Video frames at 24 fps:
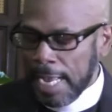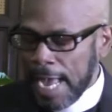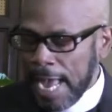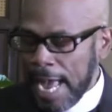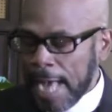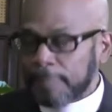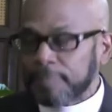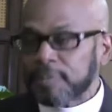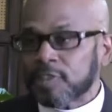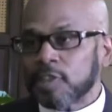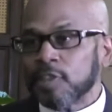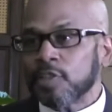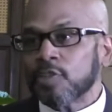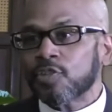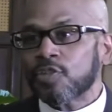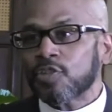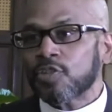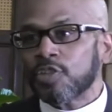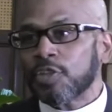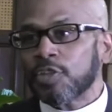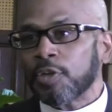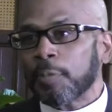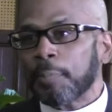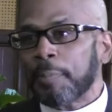absence
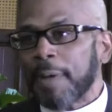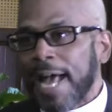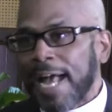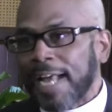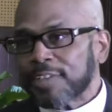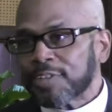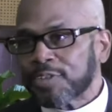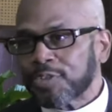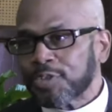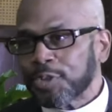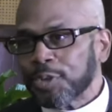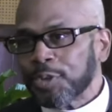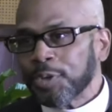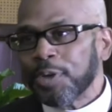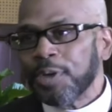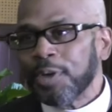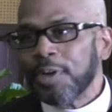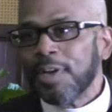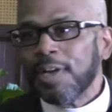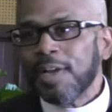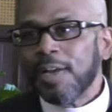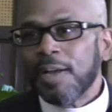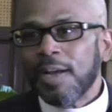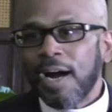to your pastor,
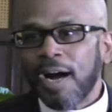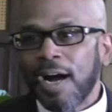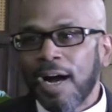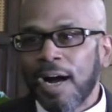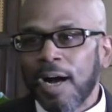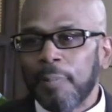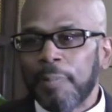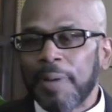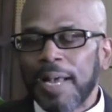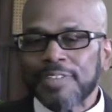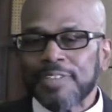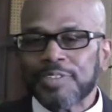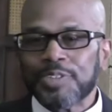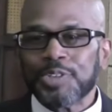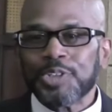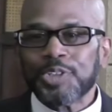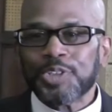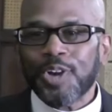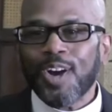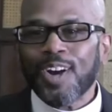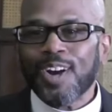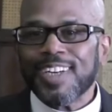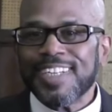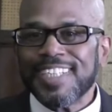uh, Pastor
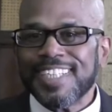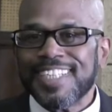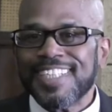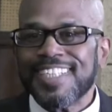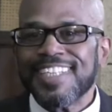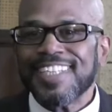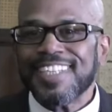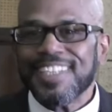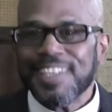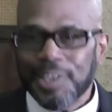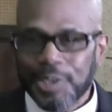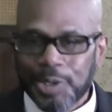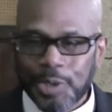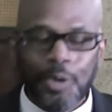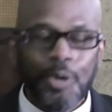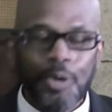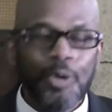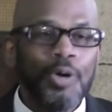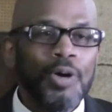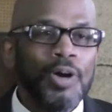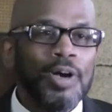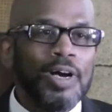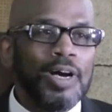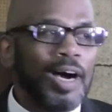Charlene Hill,
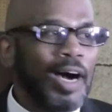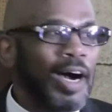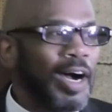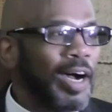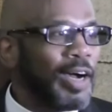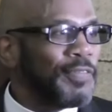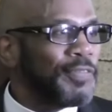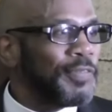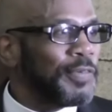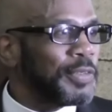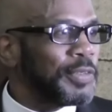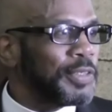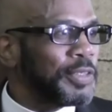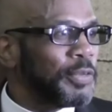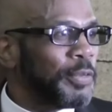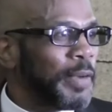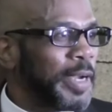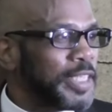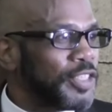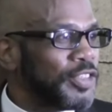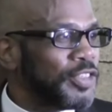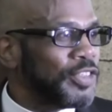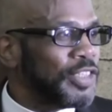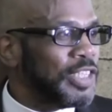uh, for the
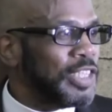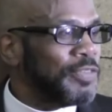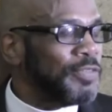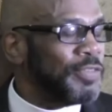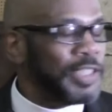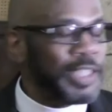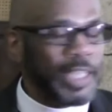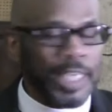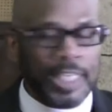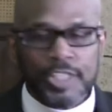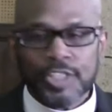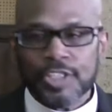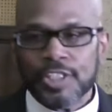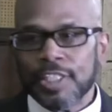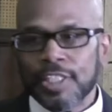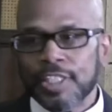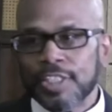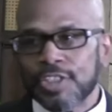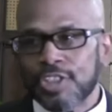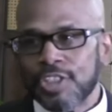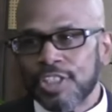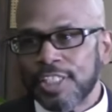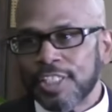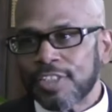gracious invitation
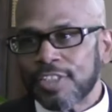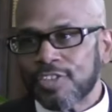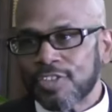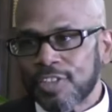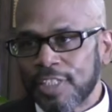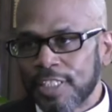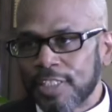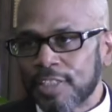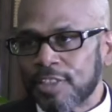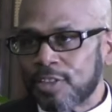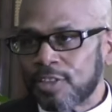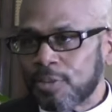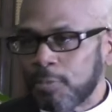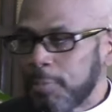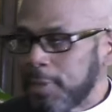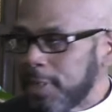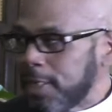that she extended to